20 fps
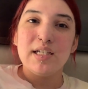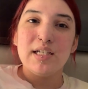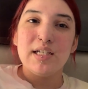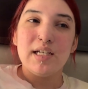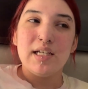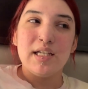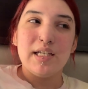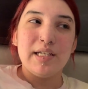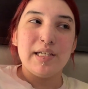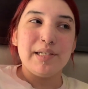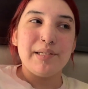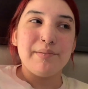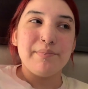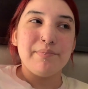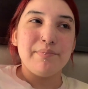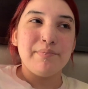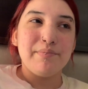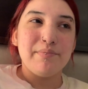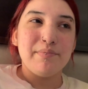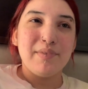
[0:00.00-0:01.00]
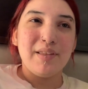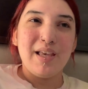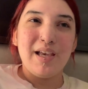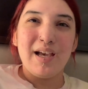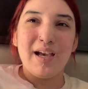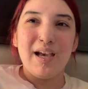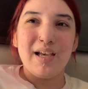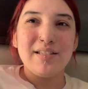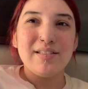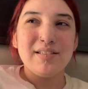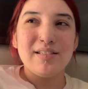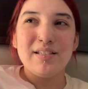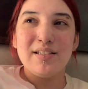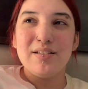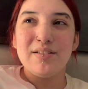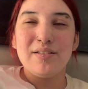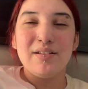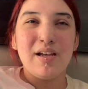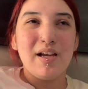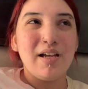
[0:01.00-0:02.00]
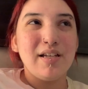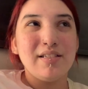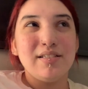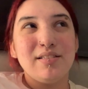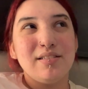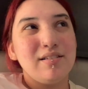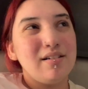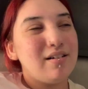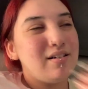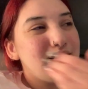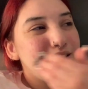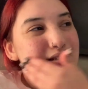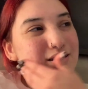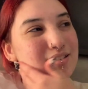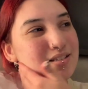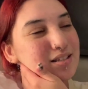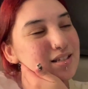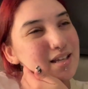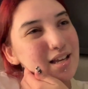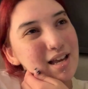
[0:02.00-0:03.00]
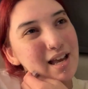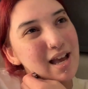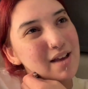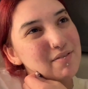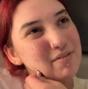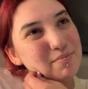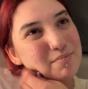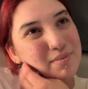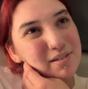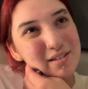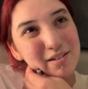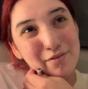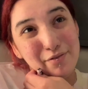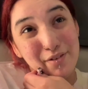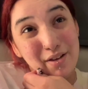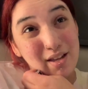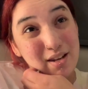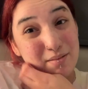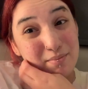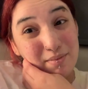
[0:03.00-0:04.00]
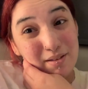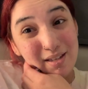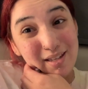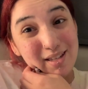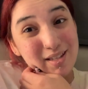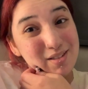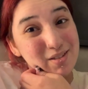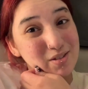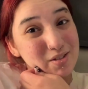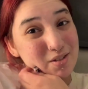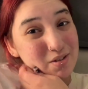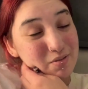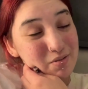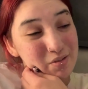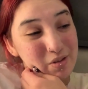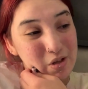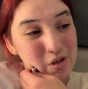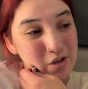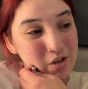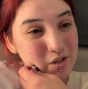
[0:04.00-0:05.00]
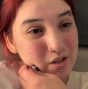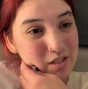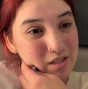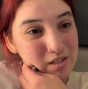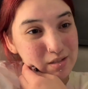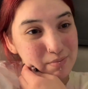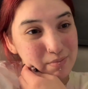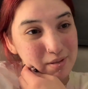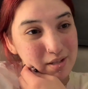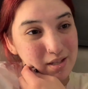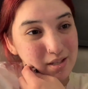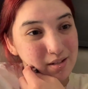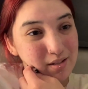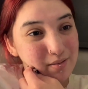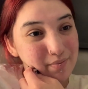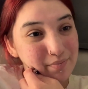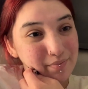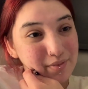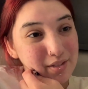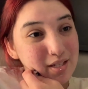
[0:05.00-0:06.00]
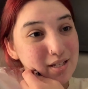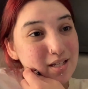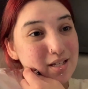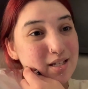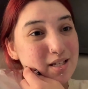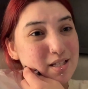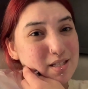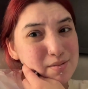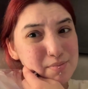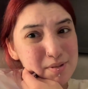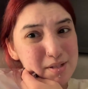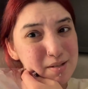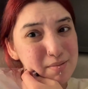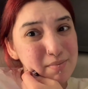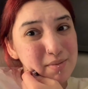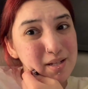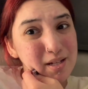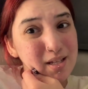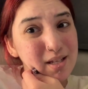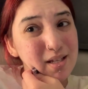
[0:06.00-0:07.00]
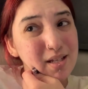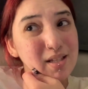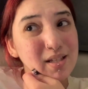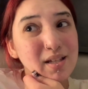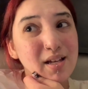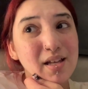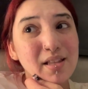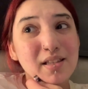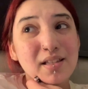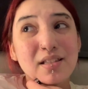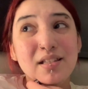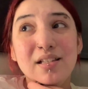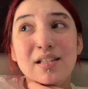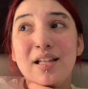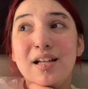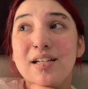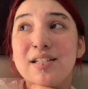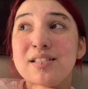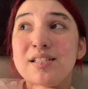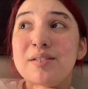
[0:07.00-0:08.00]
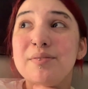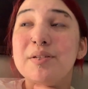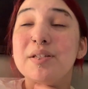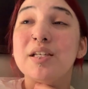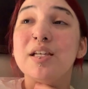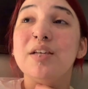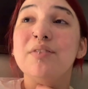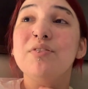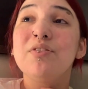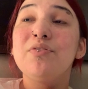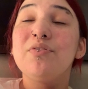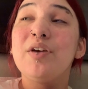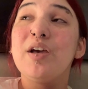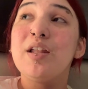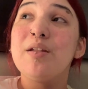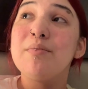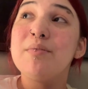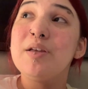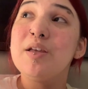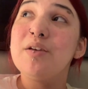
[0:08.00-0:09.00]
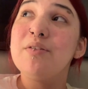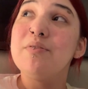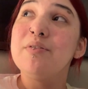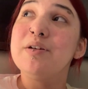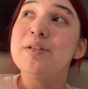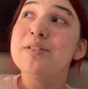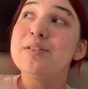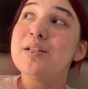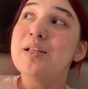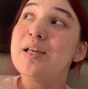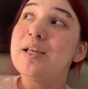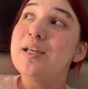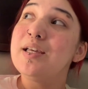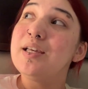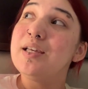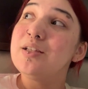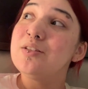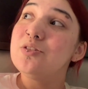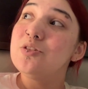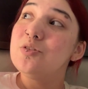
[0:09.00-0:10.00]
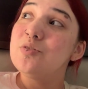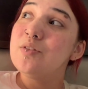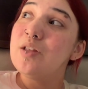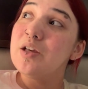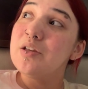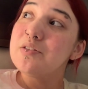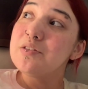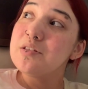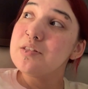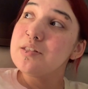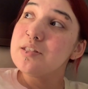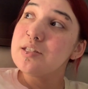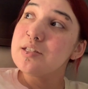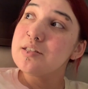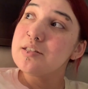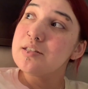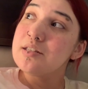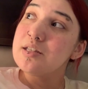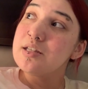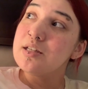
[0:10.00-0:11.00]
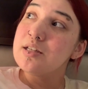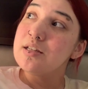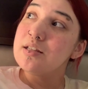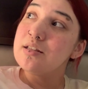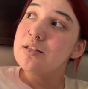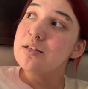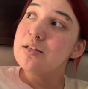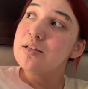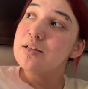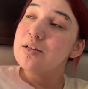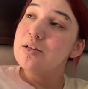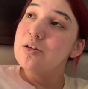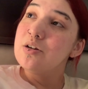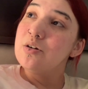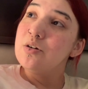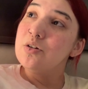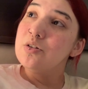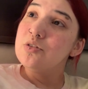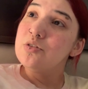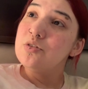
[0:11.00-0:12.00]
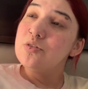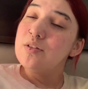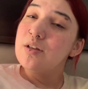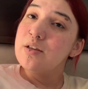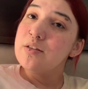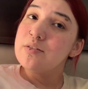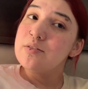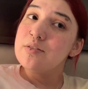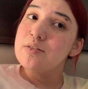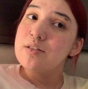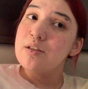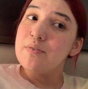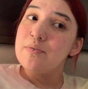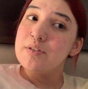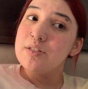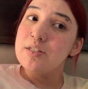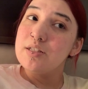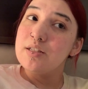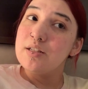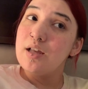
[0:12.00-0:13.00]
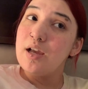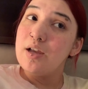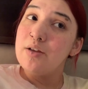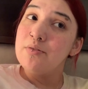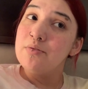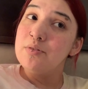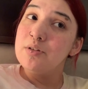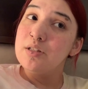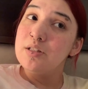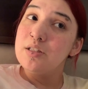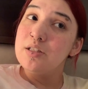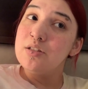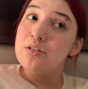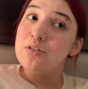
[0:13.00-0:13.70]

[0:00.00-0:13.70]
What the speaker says: Yeah, I haven't been to Fanimaid in so long. It's been a minute. I think the last time I came to Fanimaid was, like, 2016 or 2017. I really